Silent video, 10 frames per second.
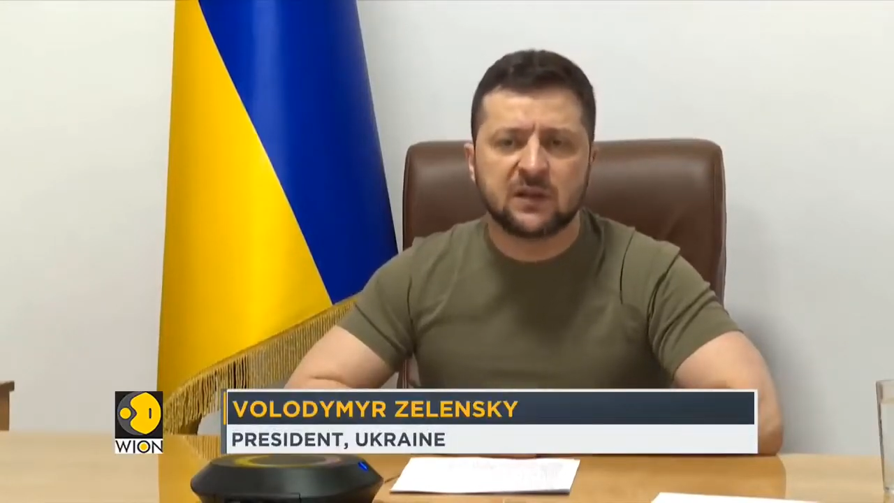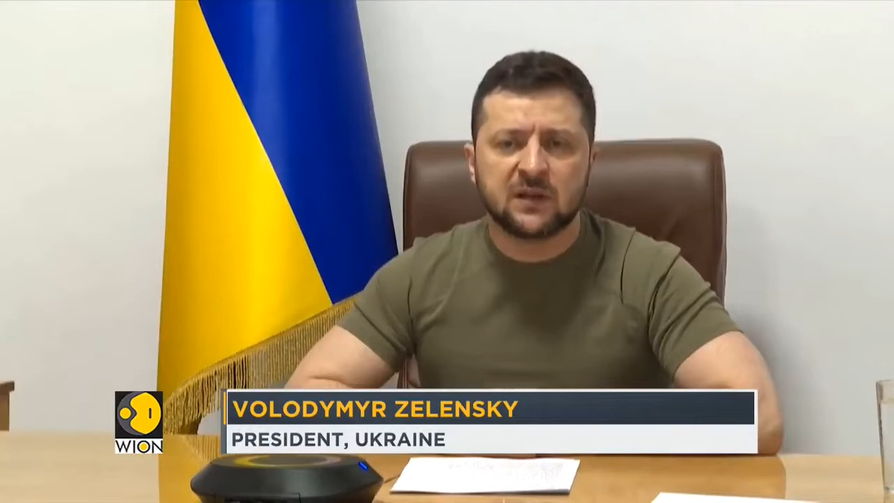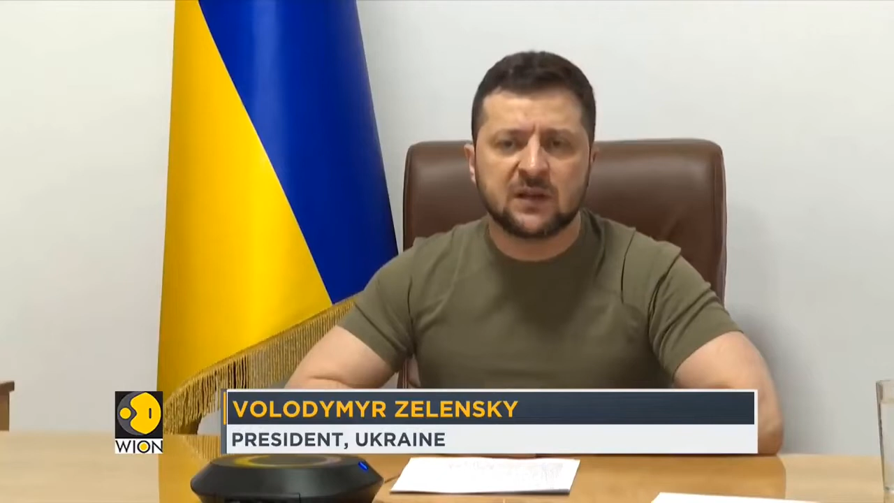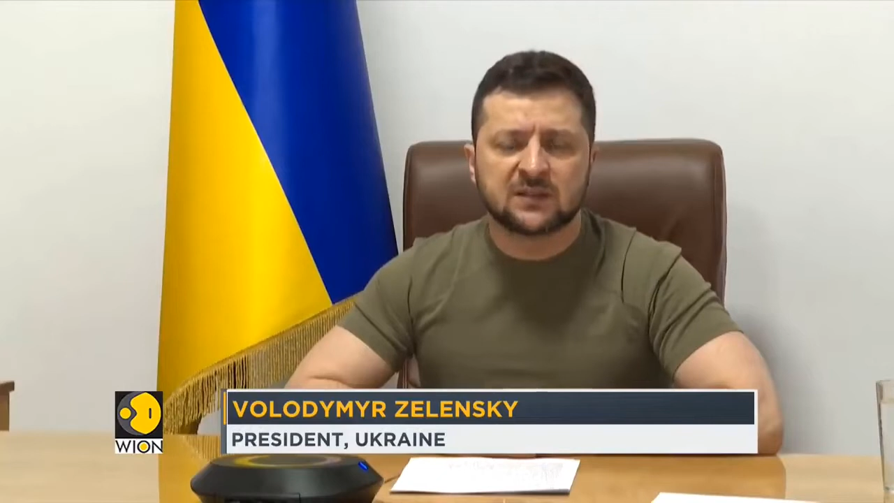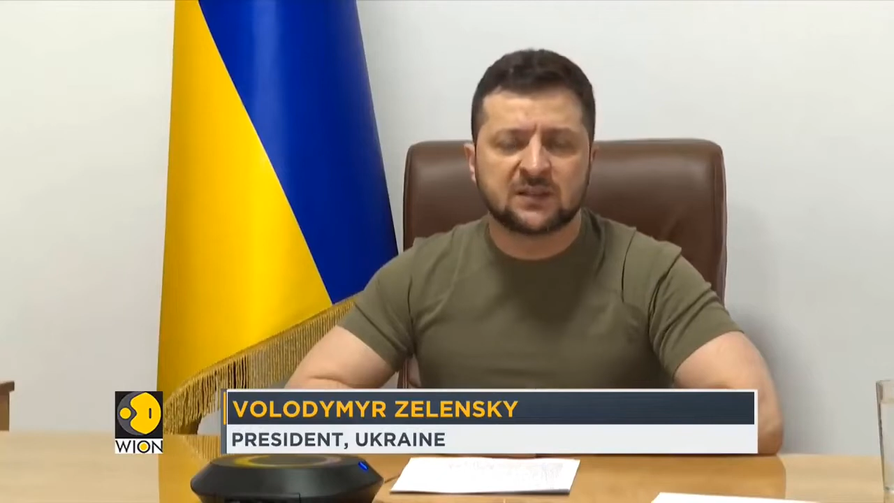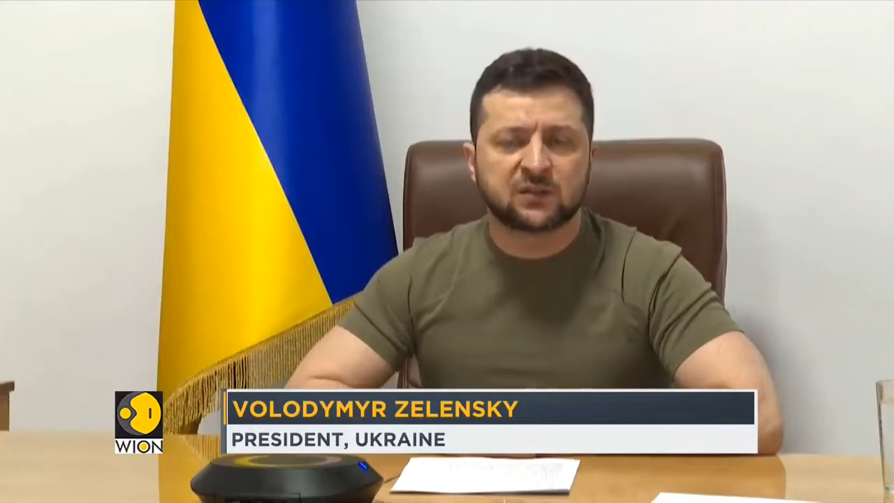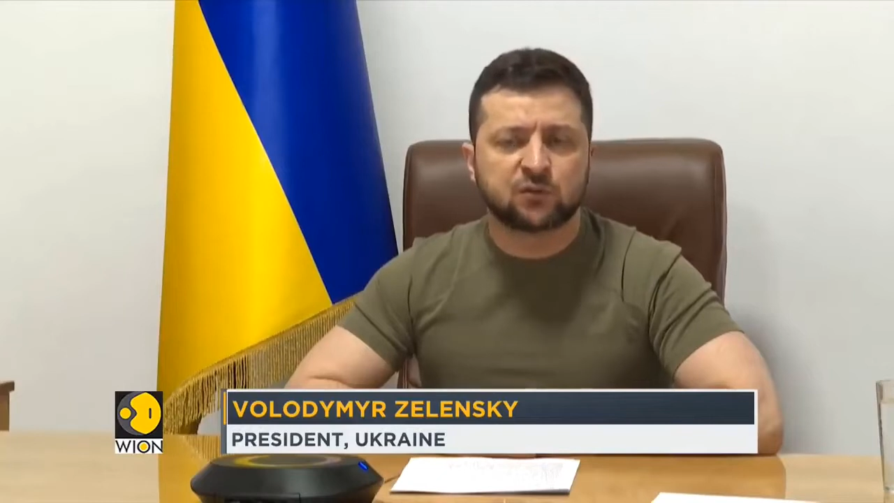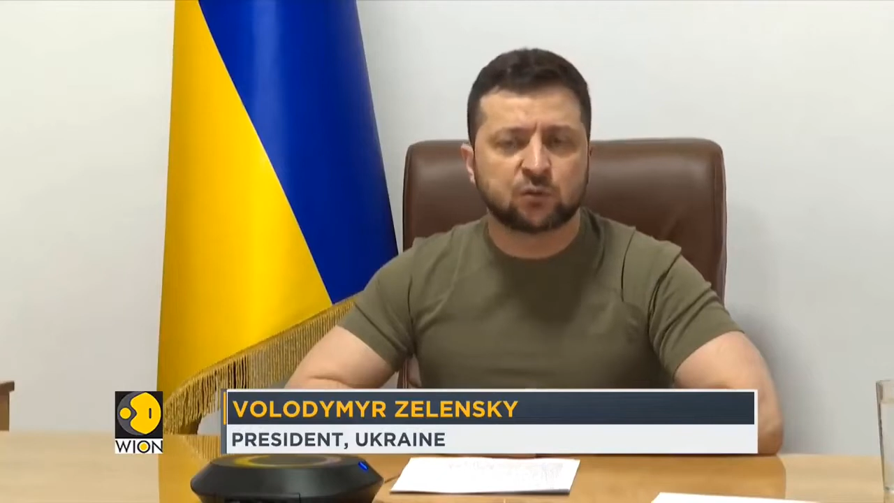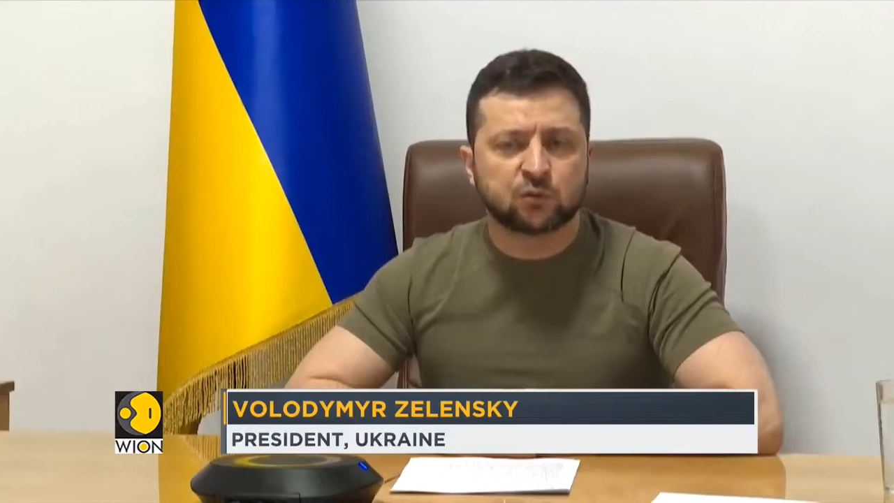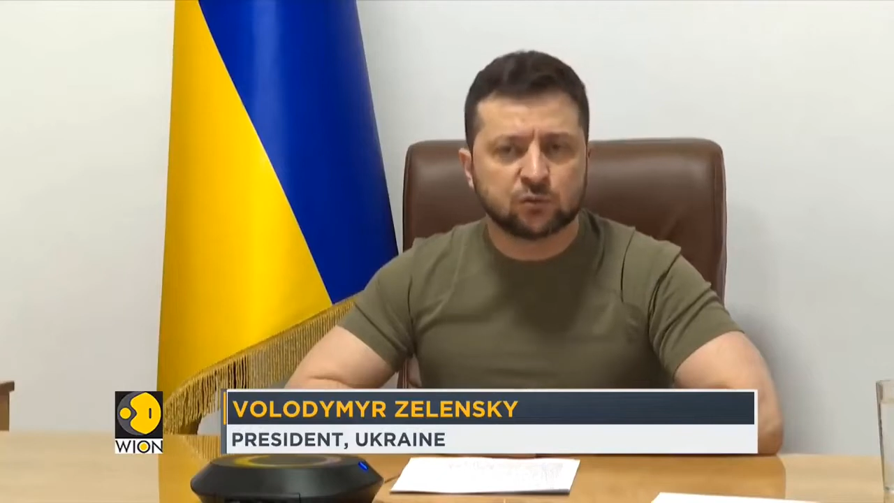tactical
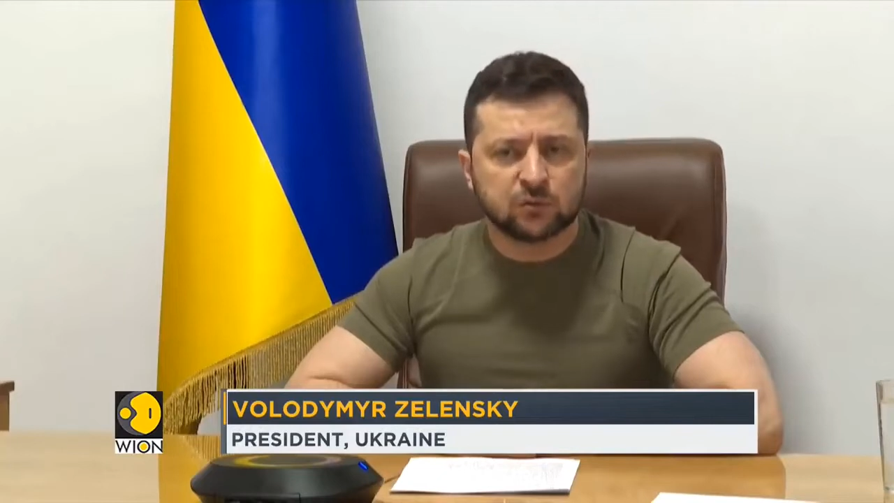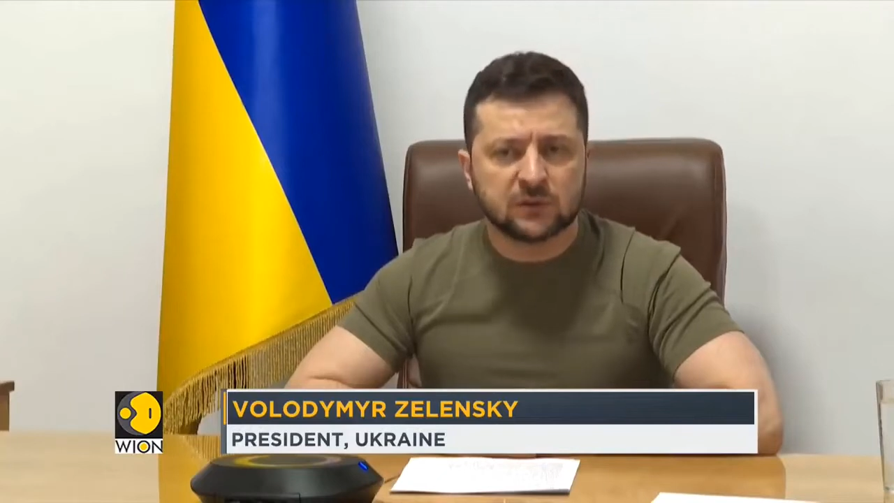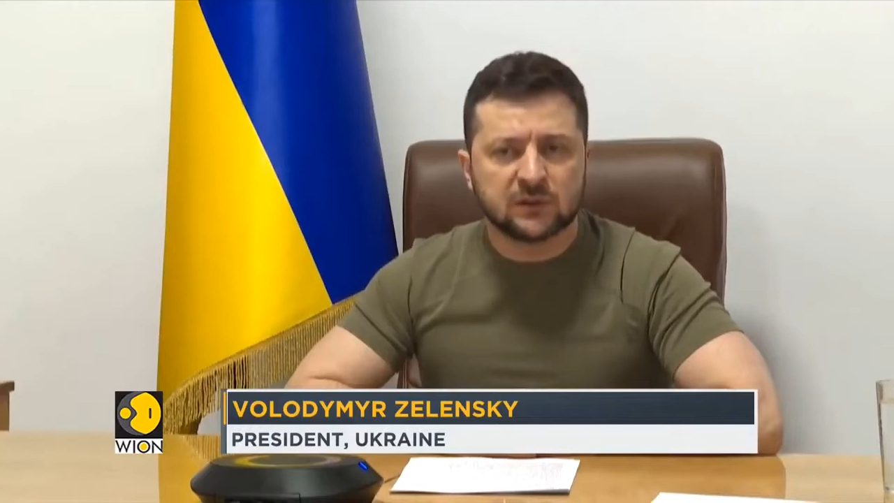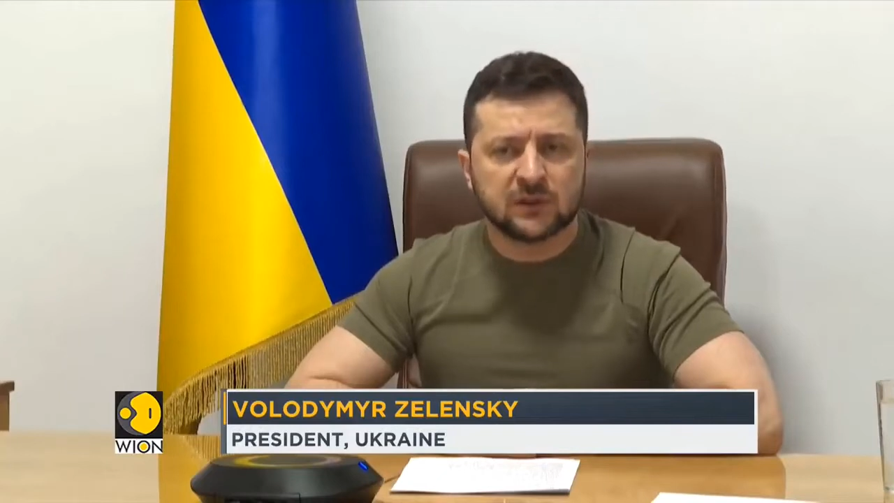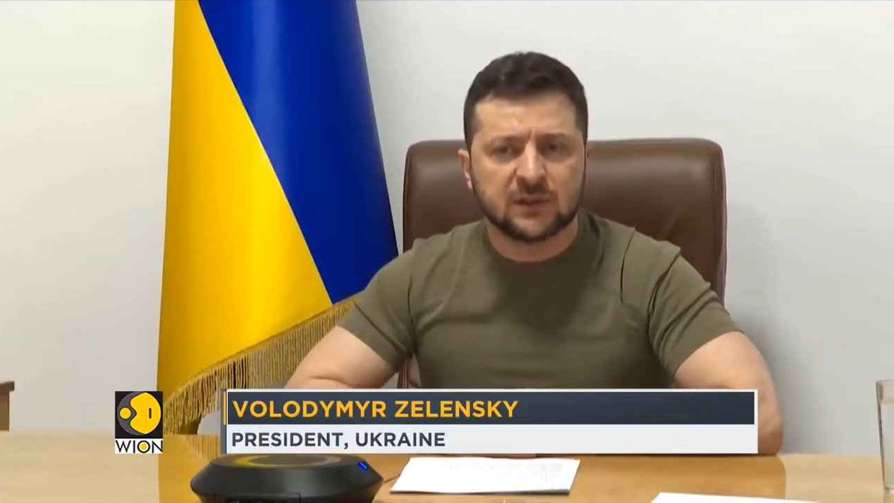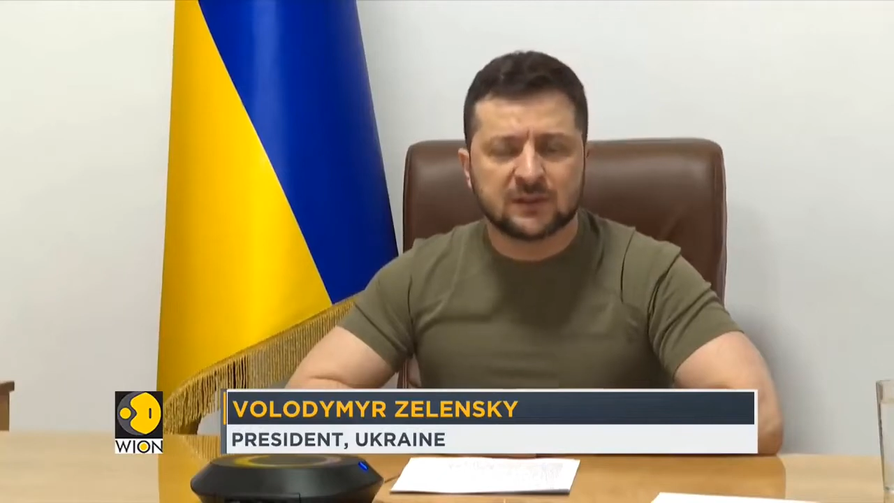nuclear weapons